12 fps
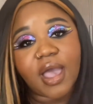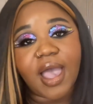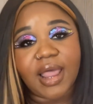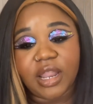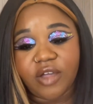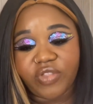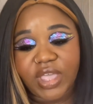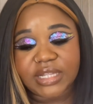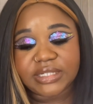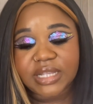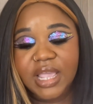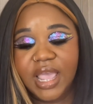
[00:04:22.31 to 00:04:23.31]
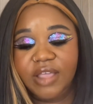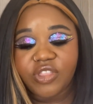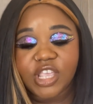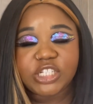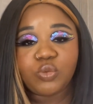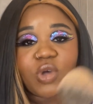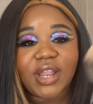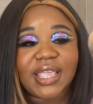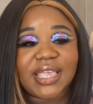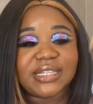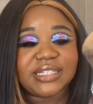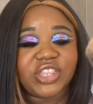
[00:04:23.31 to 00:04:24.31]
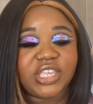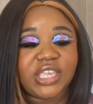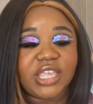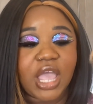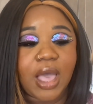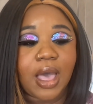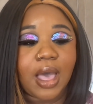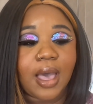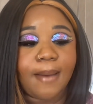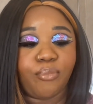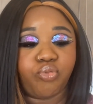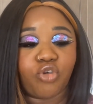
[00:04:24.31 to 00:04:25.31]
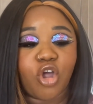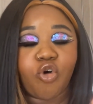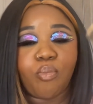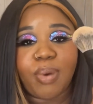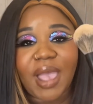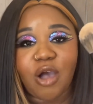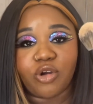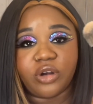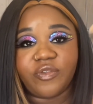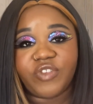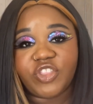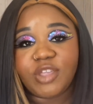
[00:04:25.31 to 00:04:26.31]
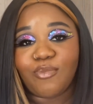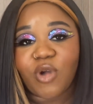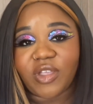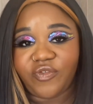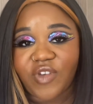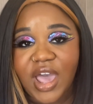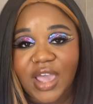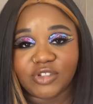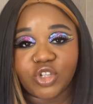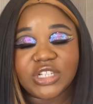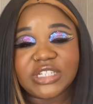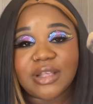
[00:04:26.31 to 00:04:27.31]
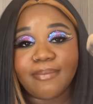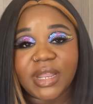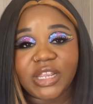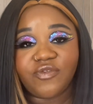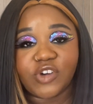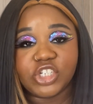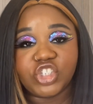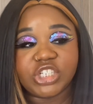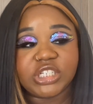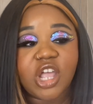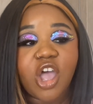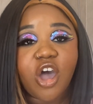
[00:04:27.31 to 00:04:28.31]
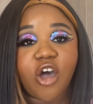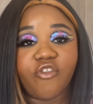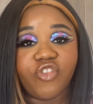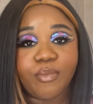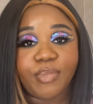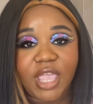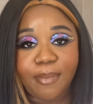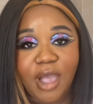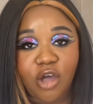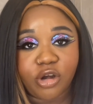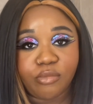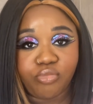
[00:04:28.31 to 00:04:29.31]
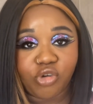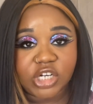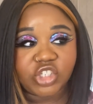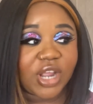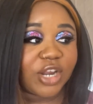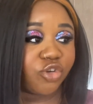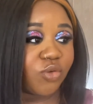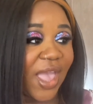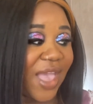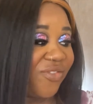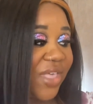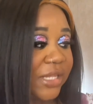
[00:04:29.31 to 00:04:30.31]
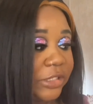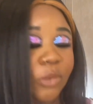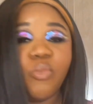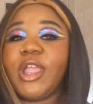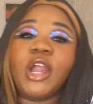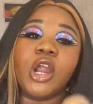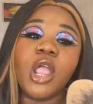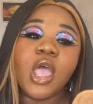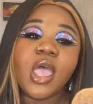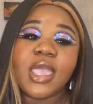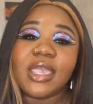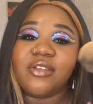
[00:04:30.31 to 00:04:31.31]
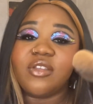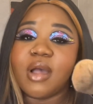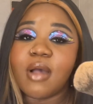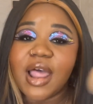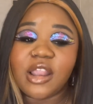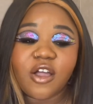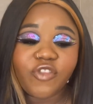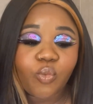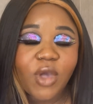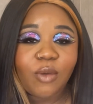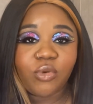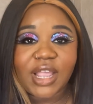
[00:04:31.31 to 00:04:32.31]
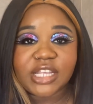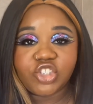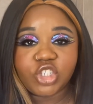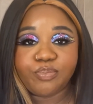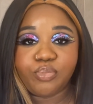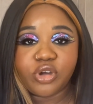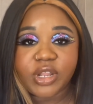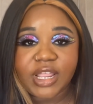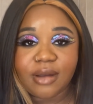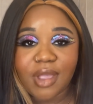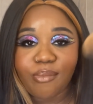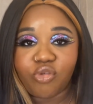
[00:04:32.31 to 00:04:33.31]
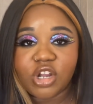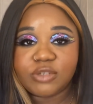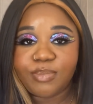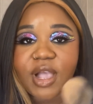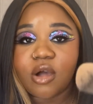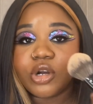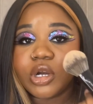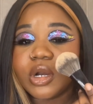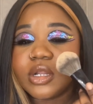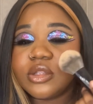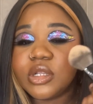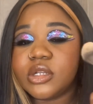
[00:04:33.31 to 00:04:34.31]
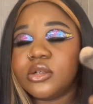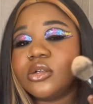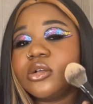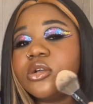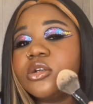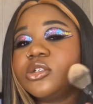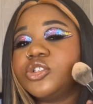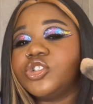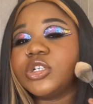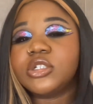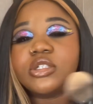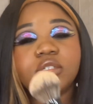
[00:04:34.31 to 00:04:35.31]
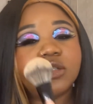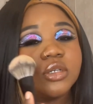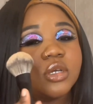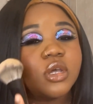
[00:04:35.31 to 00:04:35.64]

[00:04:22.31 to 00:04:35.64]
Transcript: I love this. This one is the Pro Powder 50.5. So this is a mini version of the big powder brush. I do have that somewhere. And I love the way when I can just put in my pressed powder and then just...